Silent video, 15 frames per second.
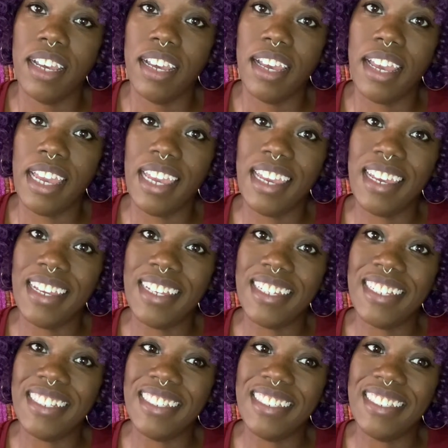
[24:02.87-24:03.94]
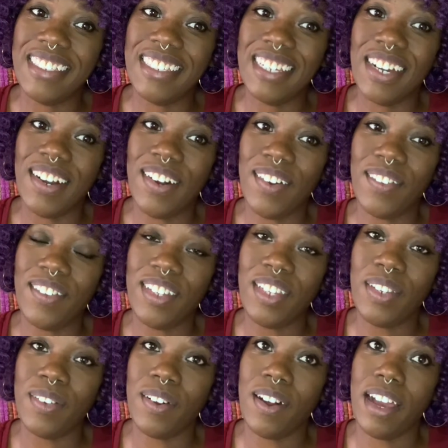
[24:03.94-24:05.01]
And hopefully
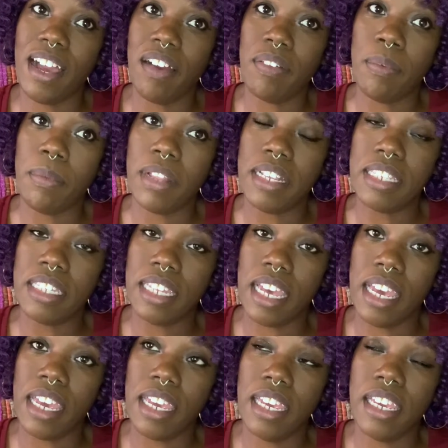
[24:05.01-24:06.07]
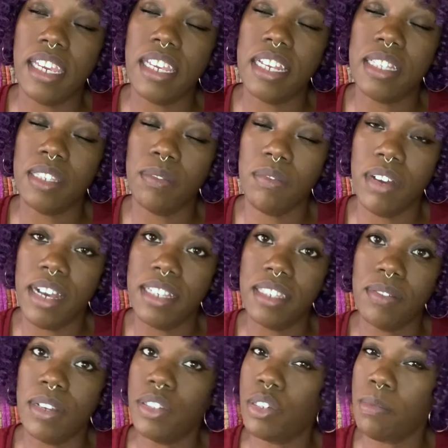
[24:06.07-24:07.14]
you all have a blessed day. Get some rest,
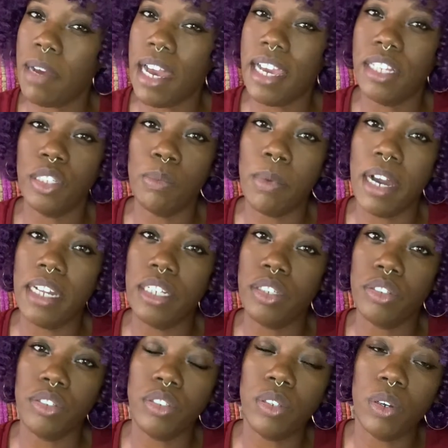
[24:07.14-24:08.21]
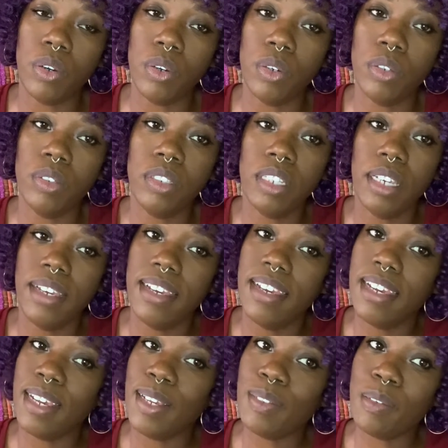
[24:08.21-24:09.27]
rest your minds, your bodies, your souls.
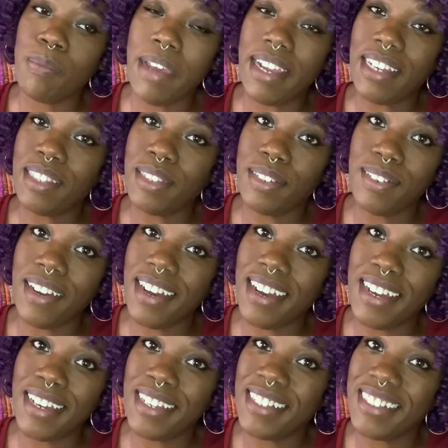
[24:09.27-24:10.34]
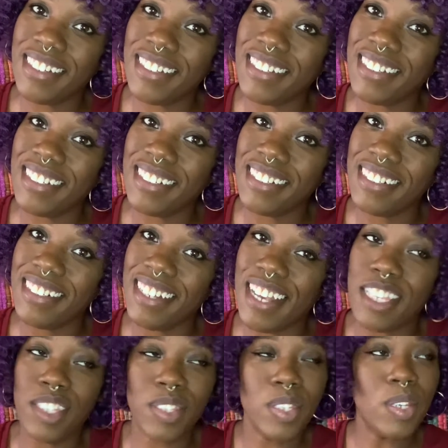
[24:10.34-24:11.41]
Because we're back at the grind.
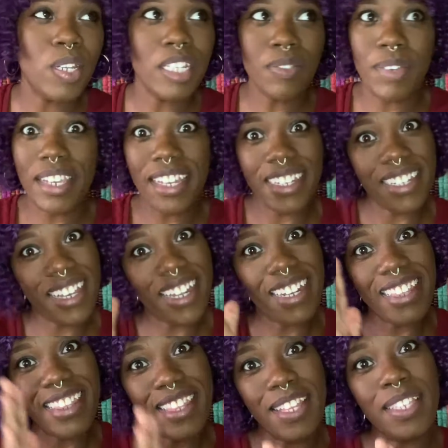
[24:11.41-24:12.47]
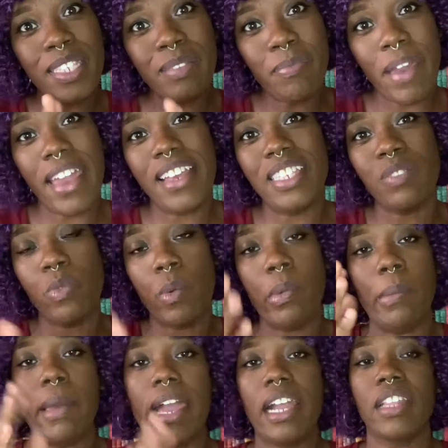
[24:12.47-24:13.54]
As soon as we get done in this space, we'll be
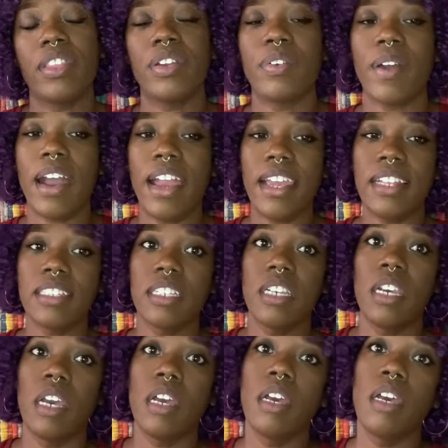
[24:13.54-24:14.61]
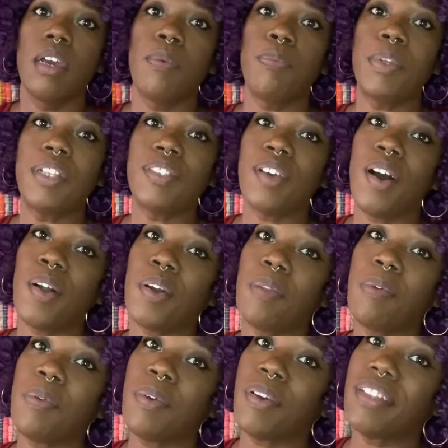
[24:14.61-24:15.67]
back at the grind. But it's all going to
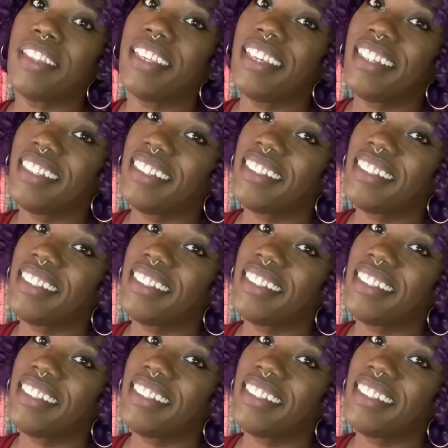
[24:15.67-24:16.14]
be worth it.